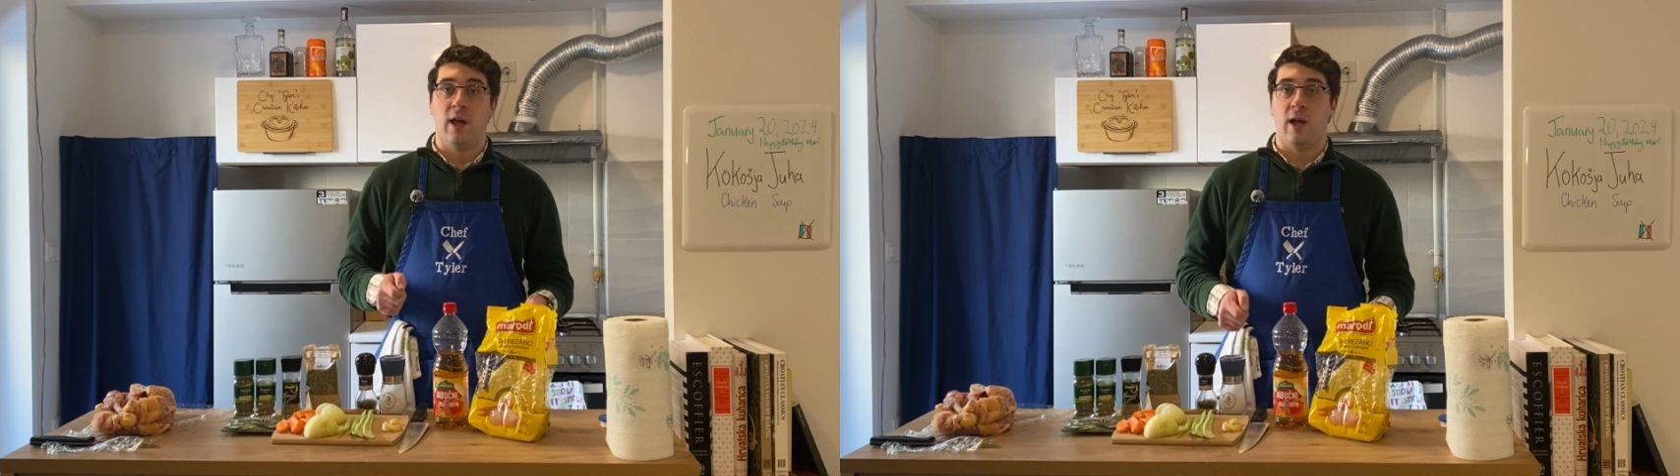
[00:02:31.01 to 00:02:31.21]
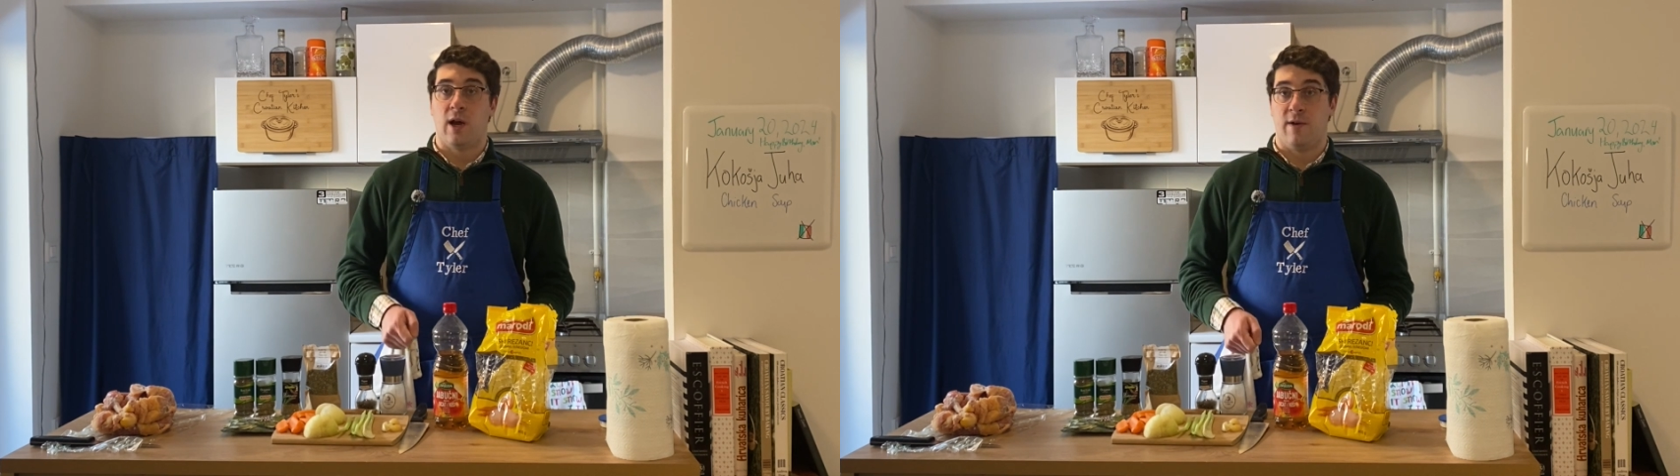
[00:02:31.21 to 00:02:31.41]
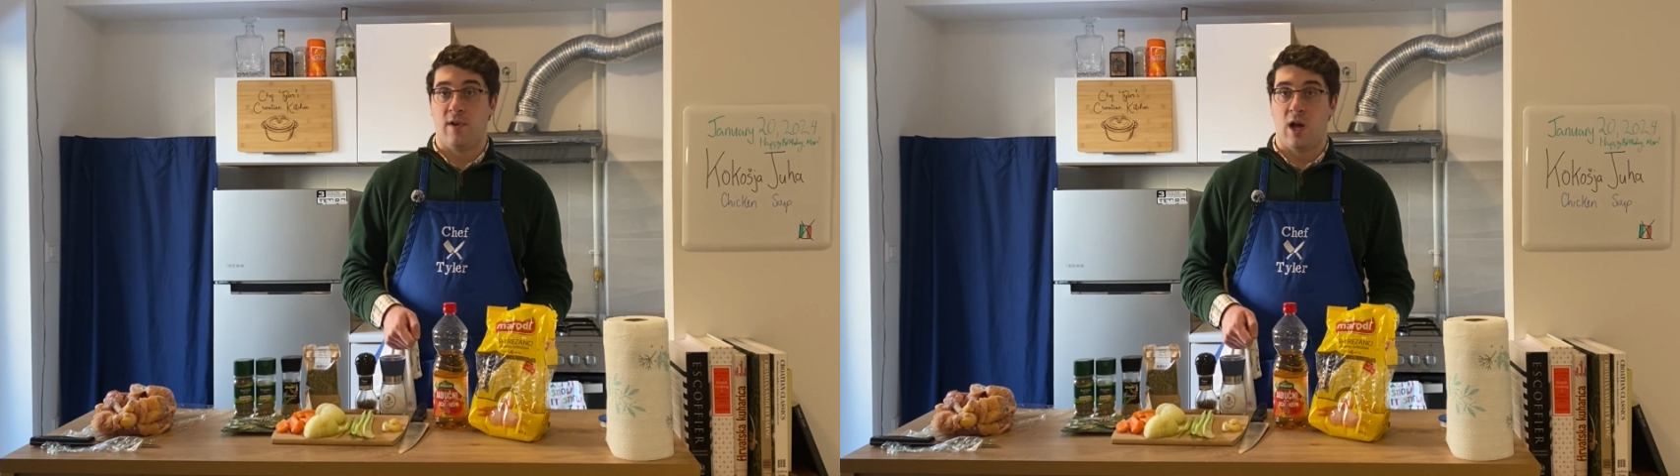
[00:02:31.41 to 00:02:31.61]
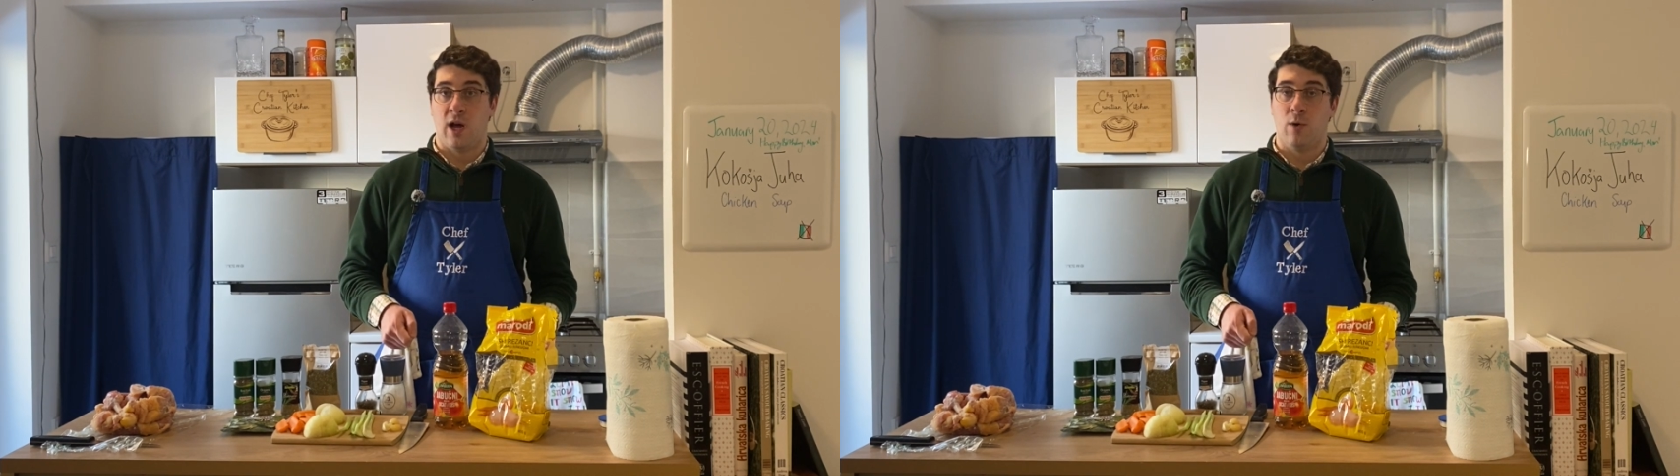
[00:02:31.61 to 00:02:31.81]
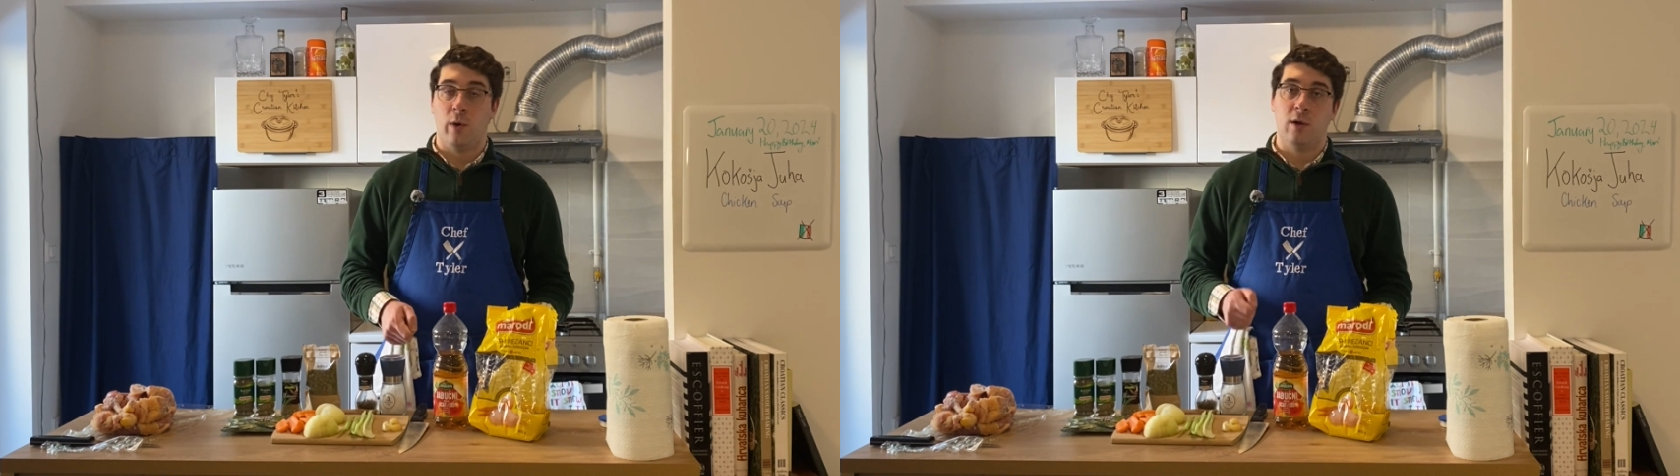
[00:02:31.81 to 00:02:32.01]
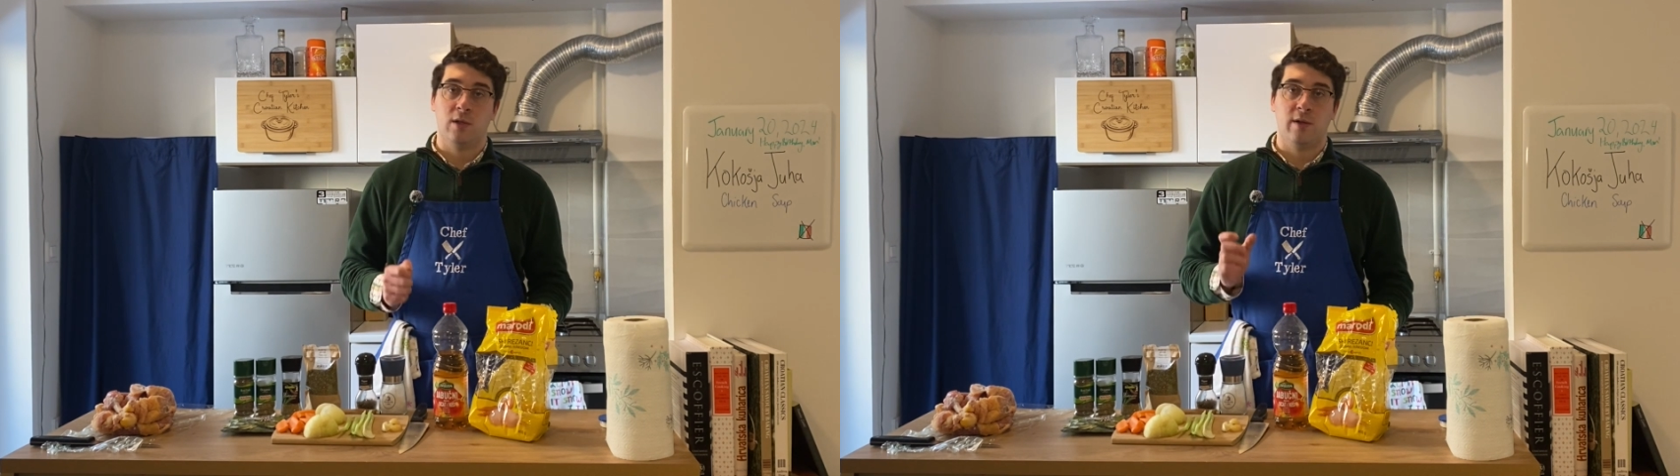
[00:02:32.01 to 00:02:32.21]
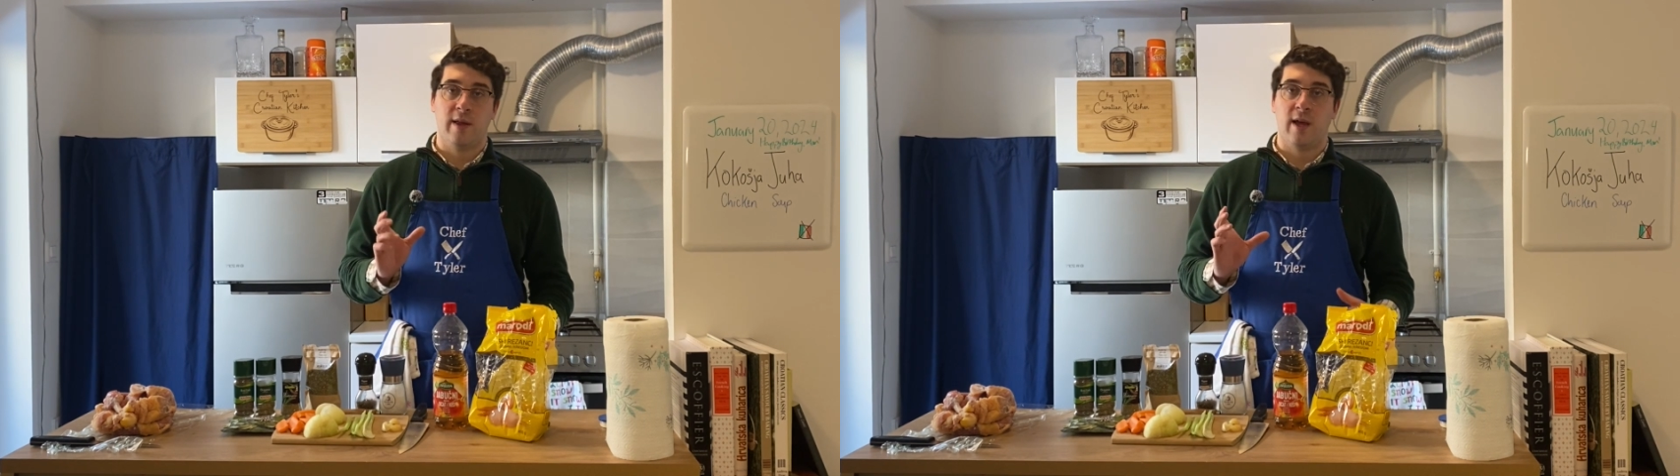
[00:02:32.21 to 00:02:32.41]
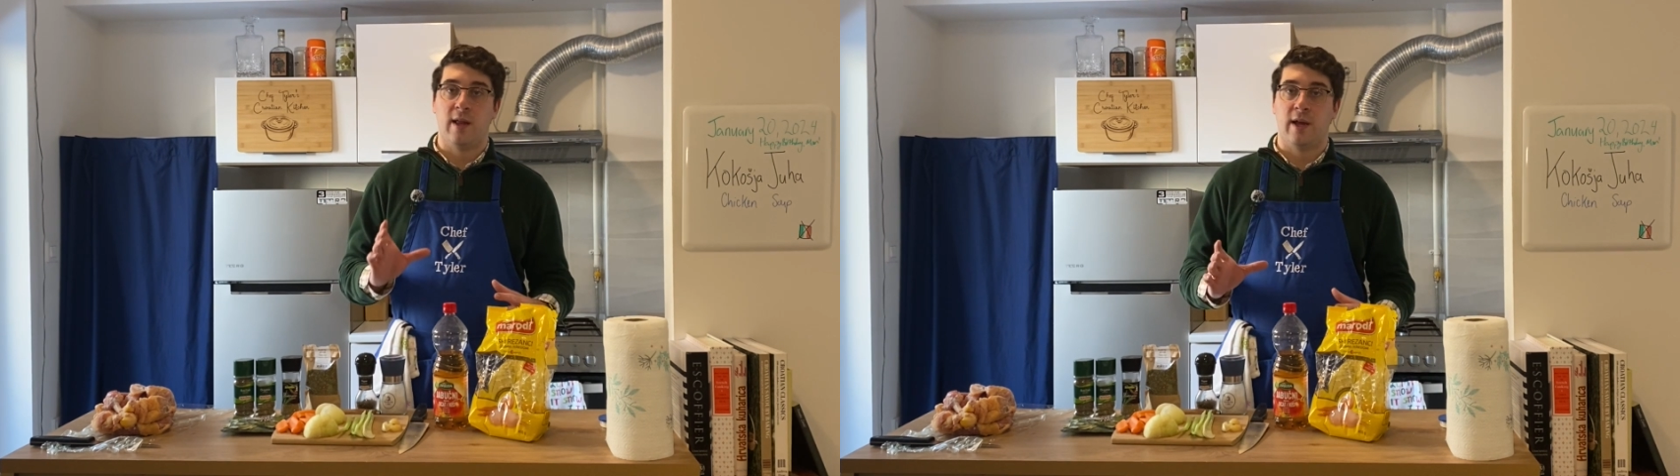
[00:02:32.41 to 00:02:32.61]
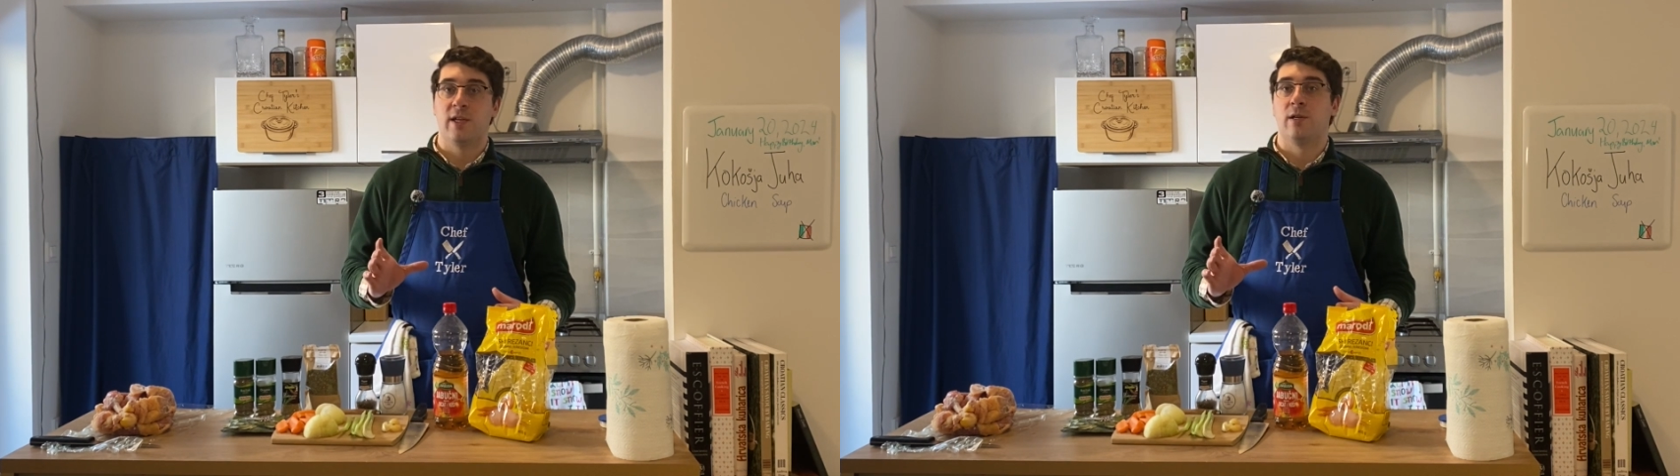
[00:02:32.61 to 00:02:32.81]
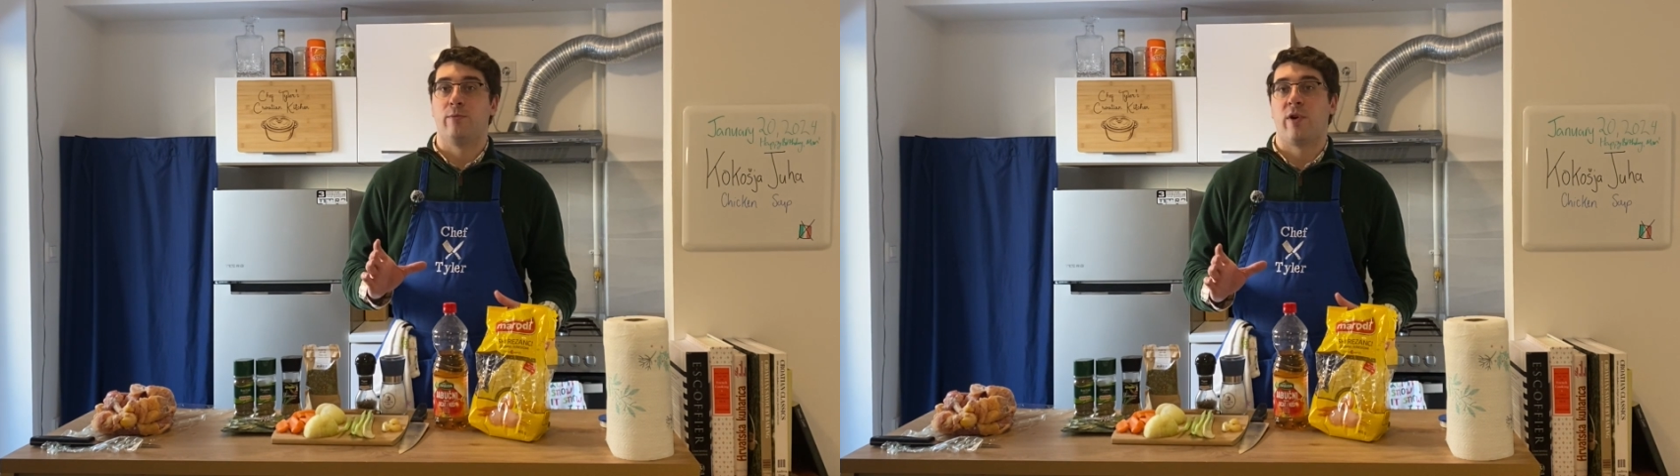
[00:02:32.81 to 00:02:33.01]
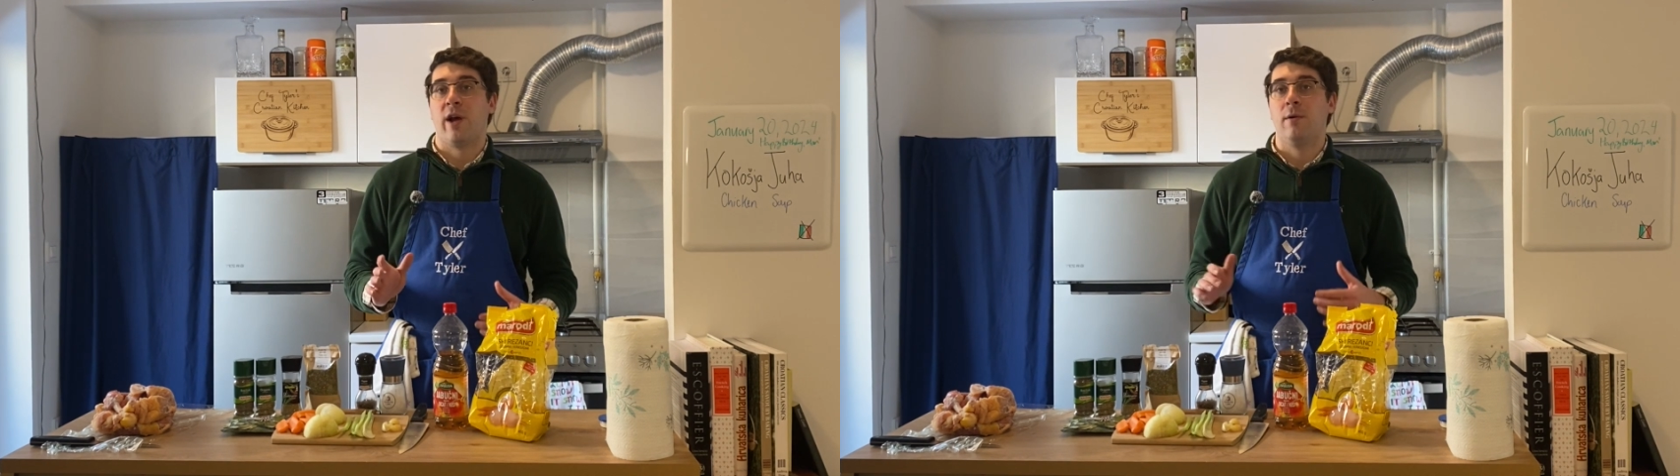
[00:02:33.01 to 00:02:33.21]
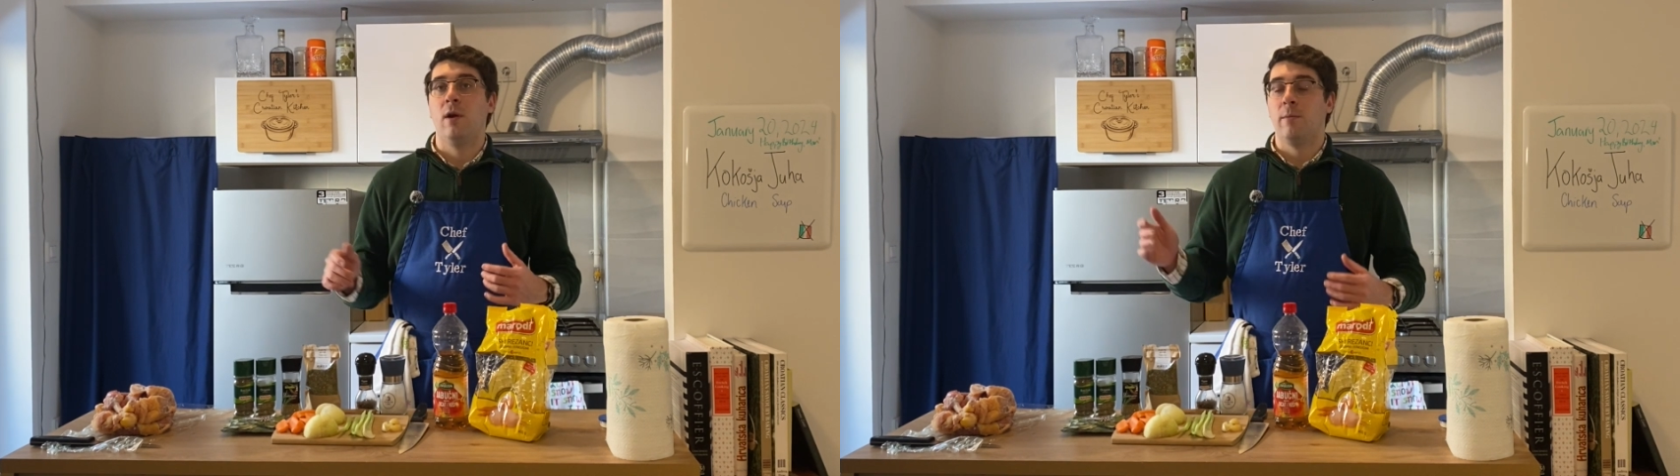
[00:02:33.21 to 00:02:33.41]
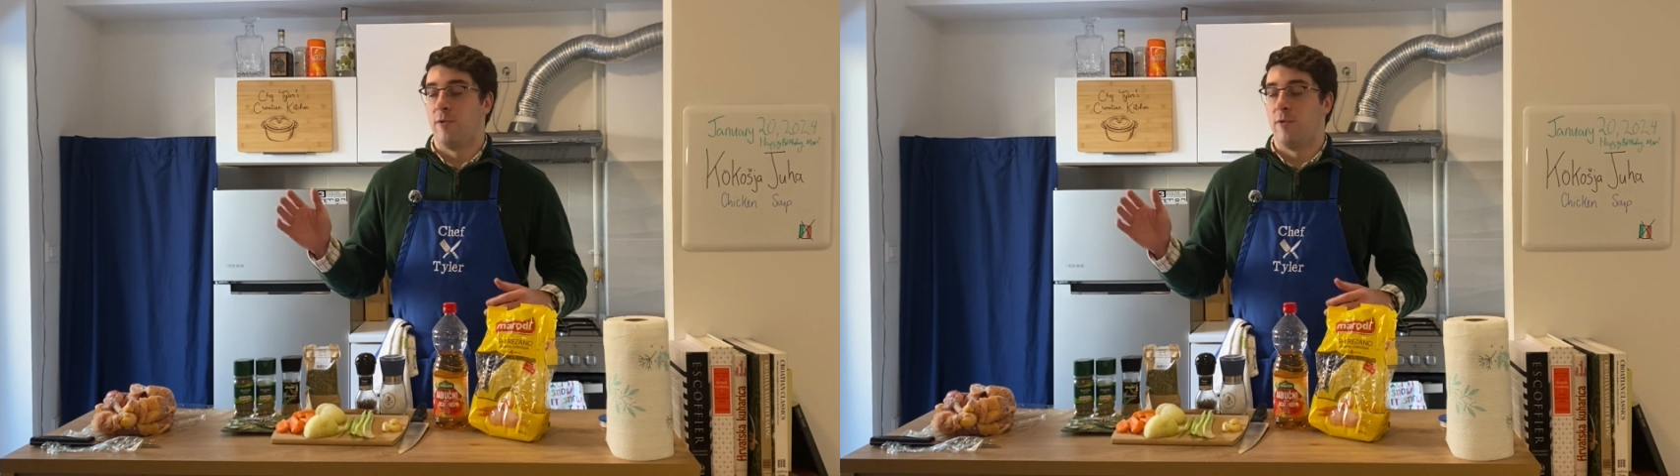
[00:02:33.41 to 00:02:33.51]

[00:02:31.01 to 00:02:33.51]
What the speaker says: in avocado oil so they get nice and brown